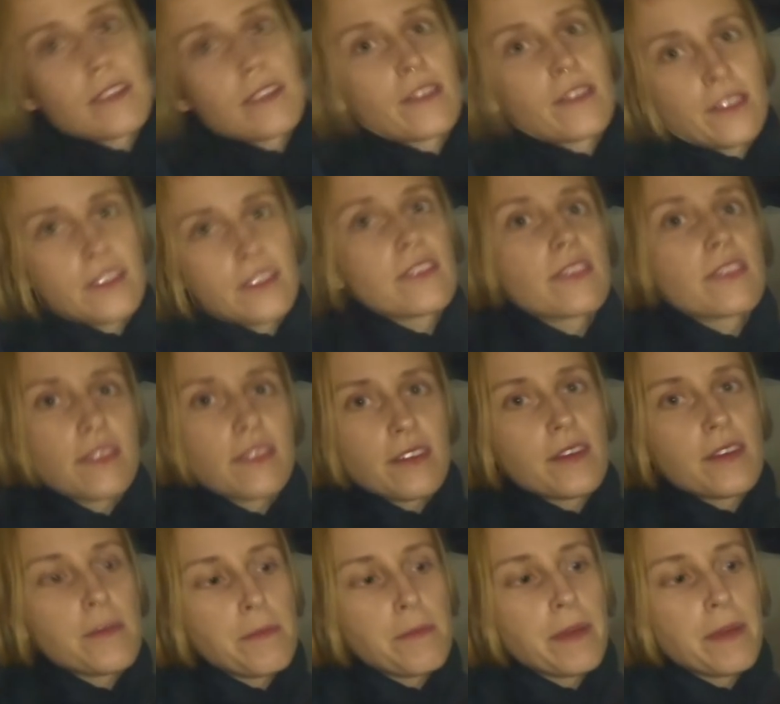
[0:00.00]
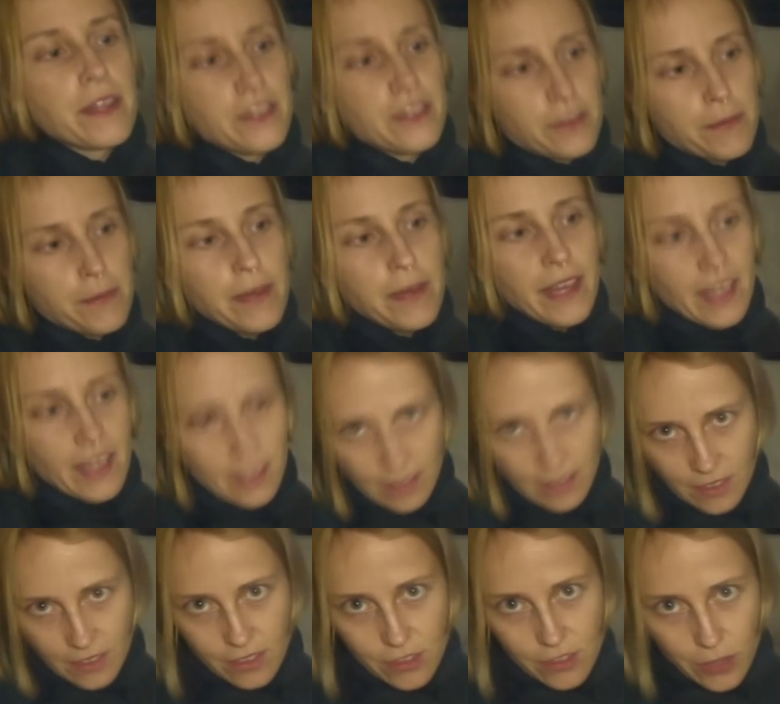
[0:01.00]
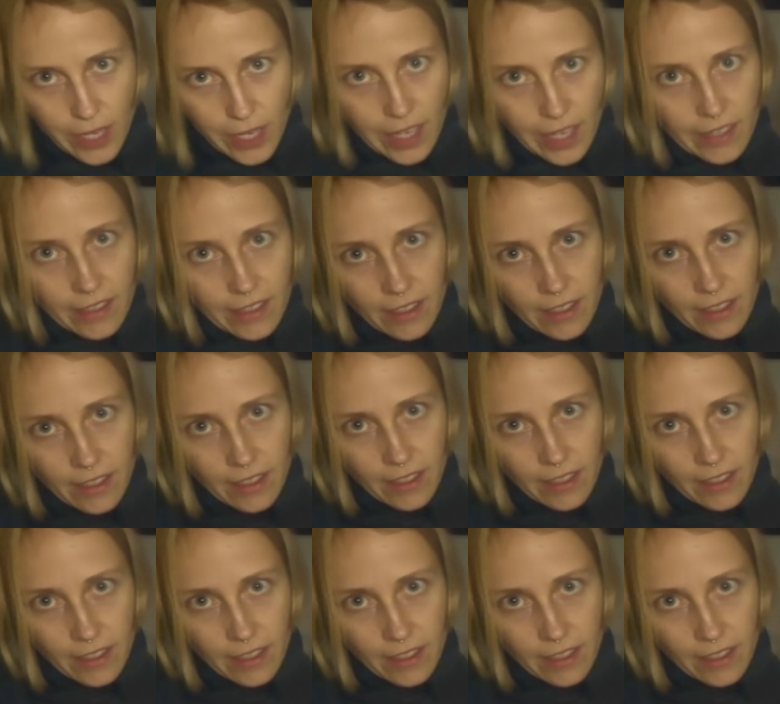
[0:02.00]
is a better pan to handle.